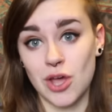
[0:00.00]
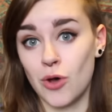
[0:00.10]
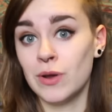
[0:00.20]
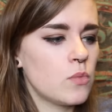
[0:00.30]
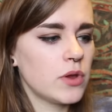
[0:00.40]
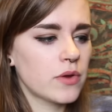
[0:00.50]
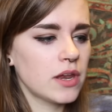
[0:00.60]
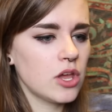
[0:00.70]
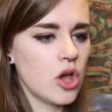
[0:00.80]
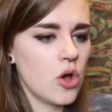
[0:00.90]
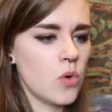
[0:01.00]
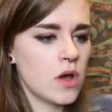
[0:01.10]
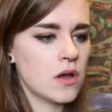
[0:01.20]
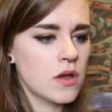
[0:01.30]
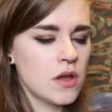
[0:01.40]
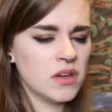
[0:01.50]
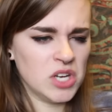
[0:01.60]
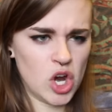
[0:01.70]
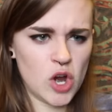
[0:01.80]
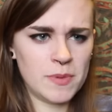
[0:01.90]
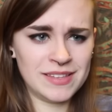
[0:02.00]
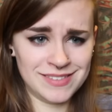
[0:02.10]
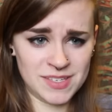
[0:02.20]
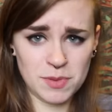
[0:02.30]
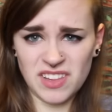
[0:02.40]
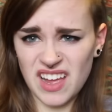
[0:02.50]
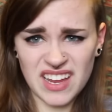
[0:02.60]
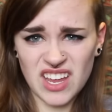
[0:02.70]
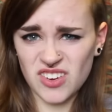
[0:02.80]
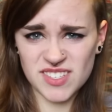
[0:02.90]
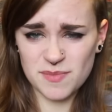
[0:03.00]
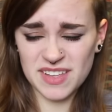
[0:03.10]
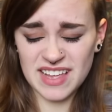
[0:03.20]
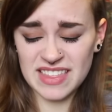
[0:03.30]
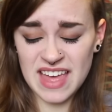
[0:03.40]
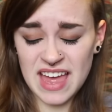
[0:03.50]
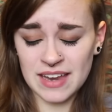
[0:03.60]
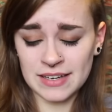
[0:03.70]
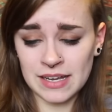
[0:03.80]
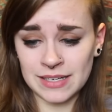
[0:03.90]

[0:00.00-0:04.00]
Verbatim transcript: so we are gonna go urban spelunking or something like that,